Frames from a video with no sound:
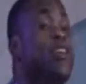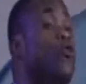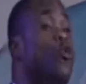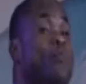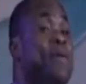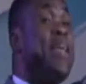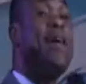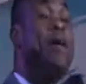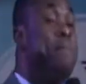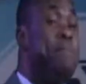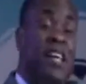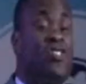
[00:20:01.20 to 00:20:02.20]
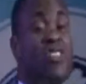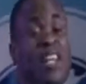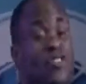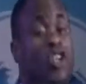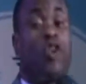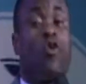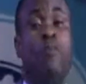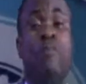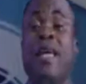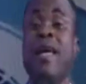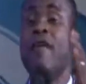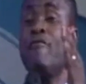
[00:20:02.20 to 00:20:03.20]
it could be business, it could
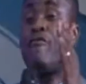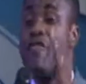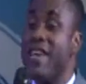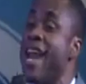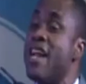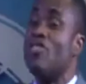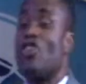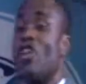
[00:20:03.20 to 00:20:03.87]
be finance,